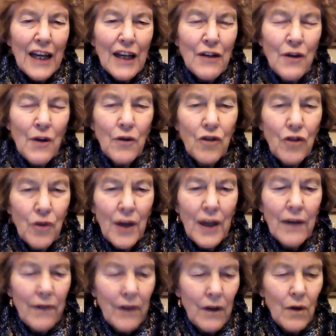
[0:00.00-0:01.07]
You know,
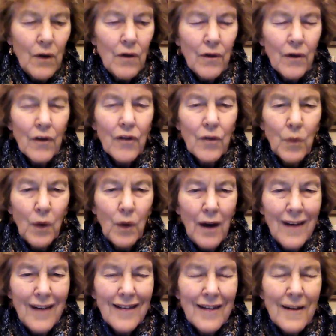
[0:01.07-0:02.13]
Journey of the Universe
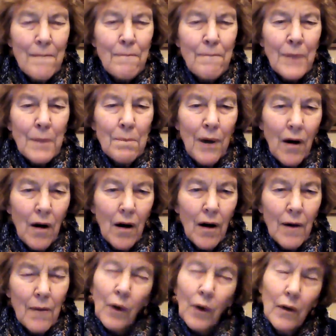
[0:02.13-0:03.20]
was
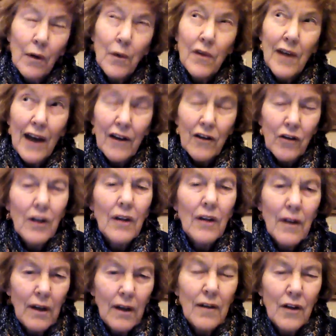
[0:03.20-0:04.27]
part, well, it was actually
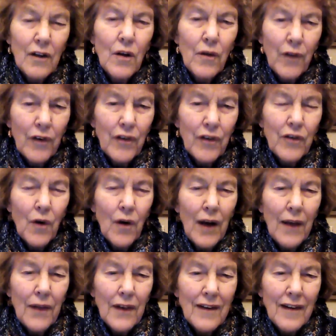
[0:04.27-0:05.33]
the universe
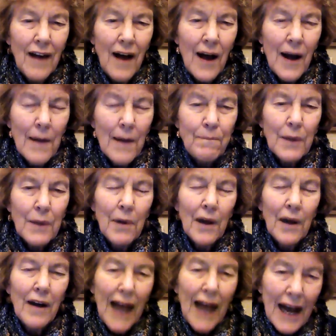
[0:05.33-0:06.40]
story at the time,
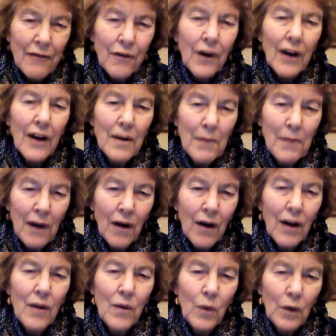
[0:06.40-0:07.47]
but an
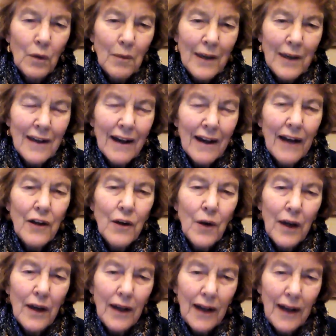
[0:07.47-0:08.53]
African-American woman, and you
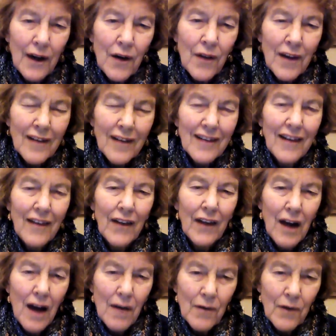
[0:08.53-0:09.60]
can hear this in the
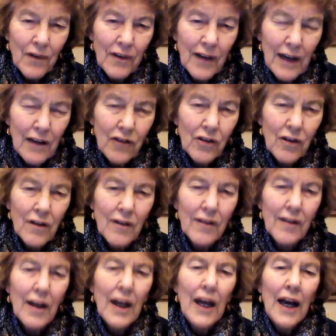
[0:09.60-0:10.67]

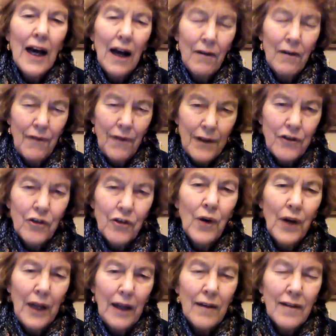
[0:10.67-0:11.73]
conversations of the
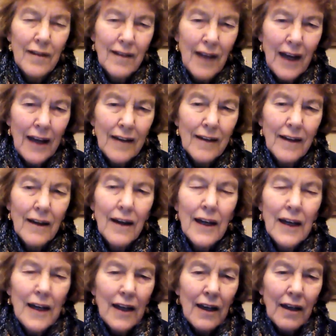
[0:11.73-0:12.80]
Journey site. And
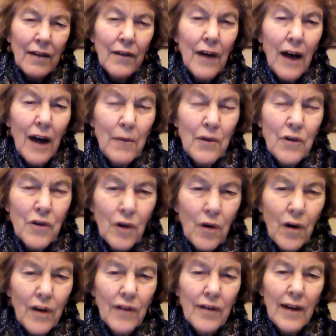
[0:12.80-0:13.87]
I'm sure
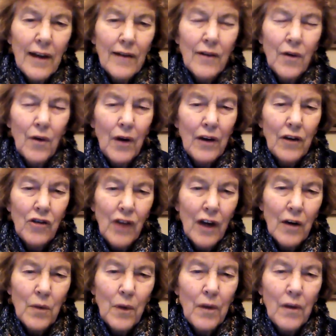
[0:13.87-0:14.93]
Chris has already
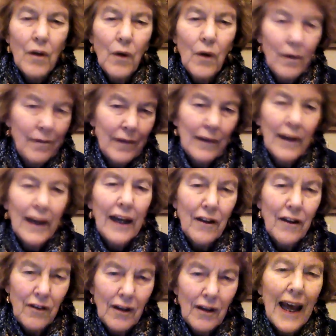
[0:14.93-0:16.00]
shared with you a
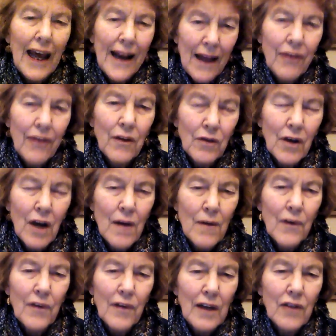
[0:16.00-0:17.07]
link to get at those
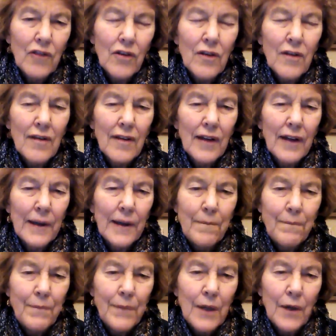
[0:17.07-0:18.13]
conversations,
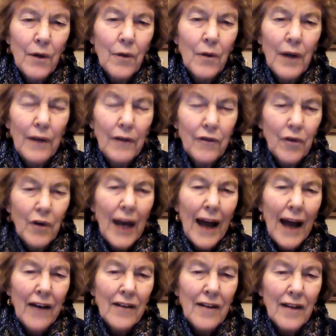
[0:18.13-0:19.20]
you know, free
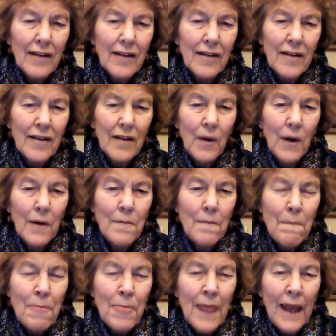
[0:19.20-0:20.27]
access and so on.
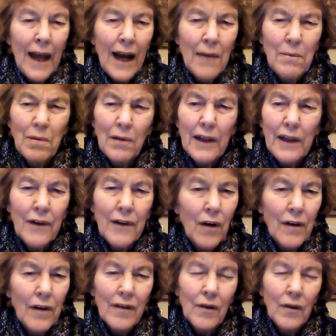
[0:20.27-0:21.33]
And I believe they're
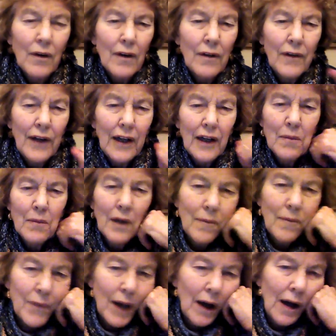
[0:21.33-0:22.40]
also available
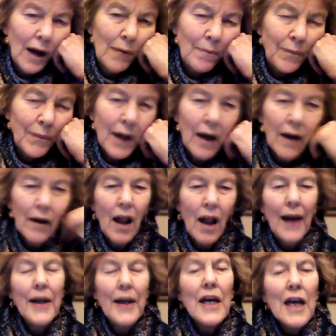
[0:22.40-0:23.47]

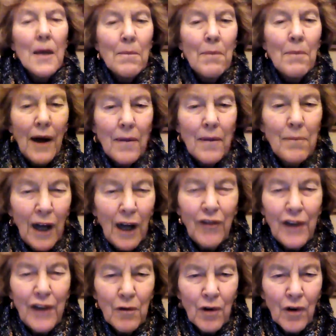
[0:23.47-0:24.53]
online. But
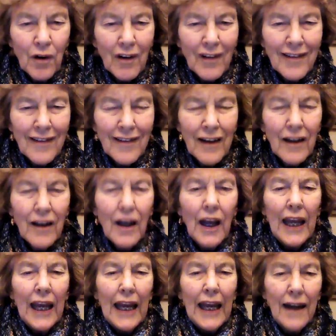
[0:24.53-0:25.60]
Belvie Rooks
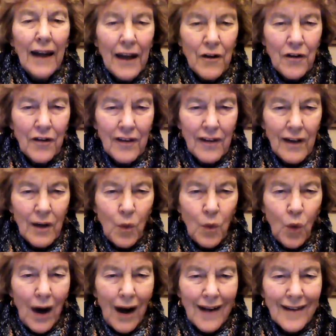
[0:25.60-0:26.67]
in Inner City
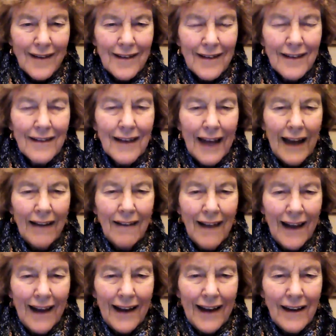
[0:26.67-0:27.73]
Watts,
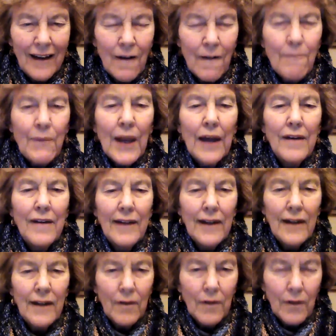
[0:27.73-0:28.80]
LA,
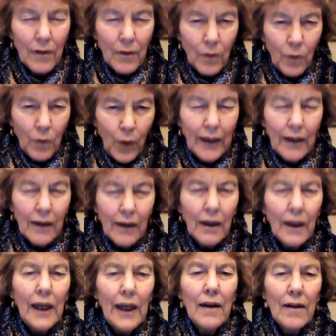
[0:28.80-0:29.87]
did
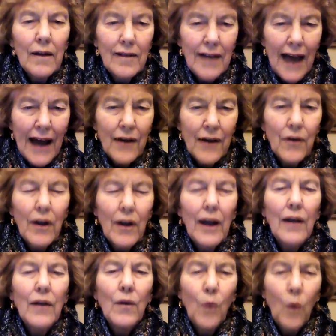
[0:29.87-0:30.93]
weekly
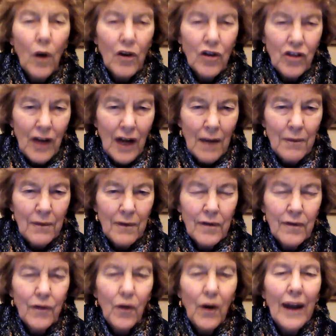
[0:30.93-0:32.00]
Saturday
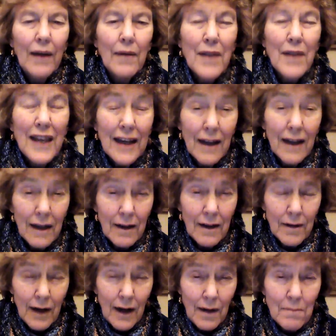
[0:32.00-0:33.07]
workshops for
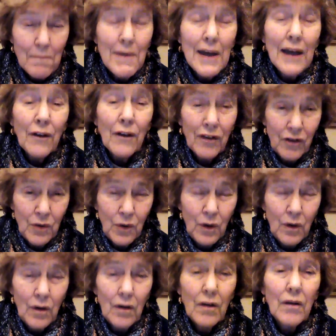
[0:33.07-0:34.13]
middle
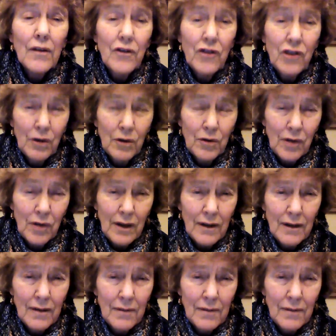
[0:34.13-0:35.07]
school children,